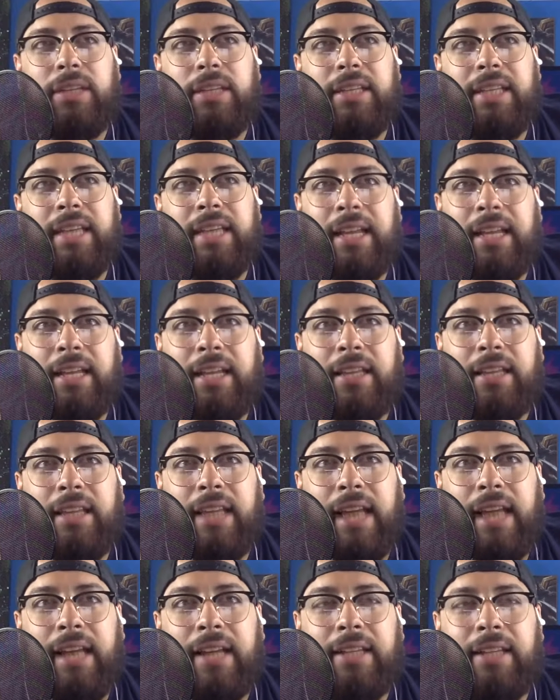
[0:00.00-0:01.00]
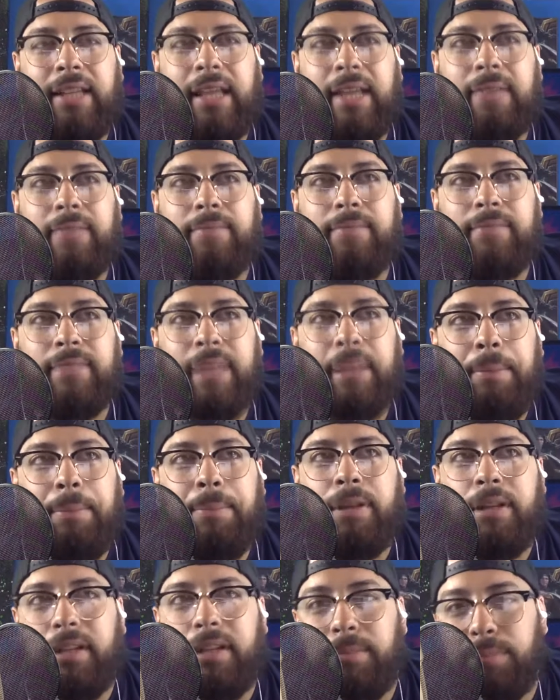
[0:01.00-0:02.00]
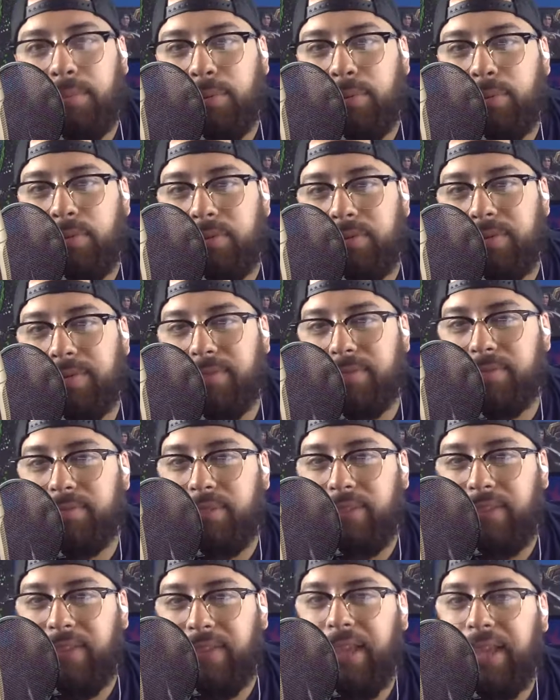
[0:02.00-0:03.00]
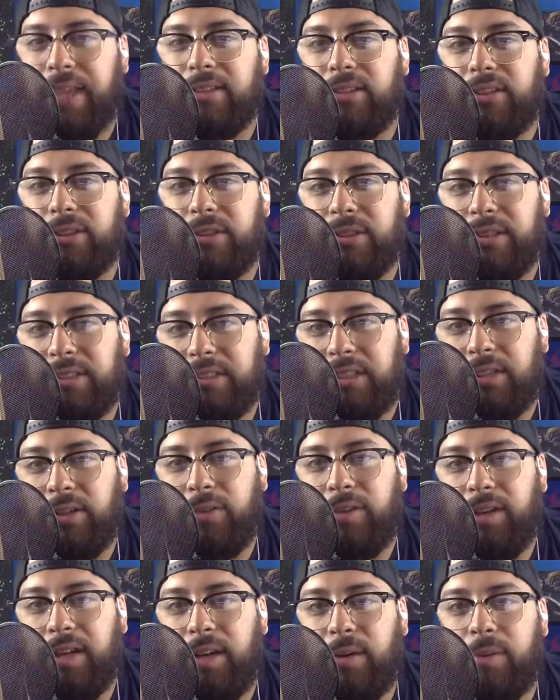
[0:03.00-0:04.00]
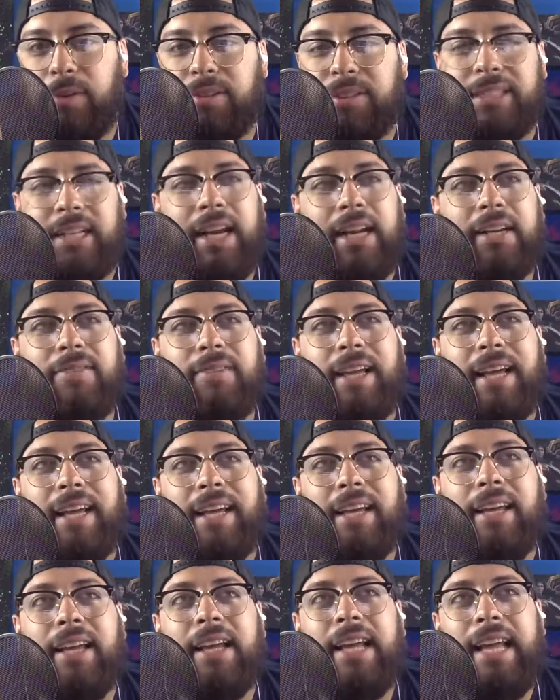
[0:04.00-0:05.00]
getting that bulletproof thing to his career, where it's kind of like,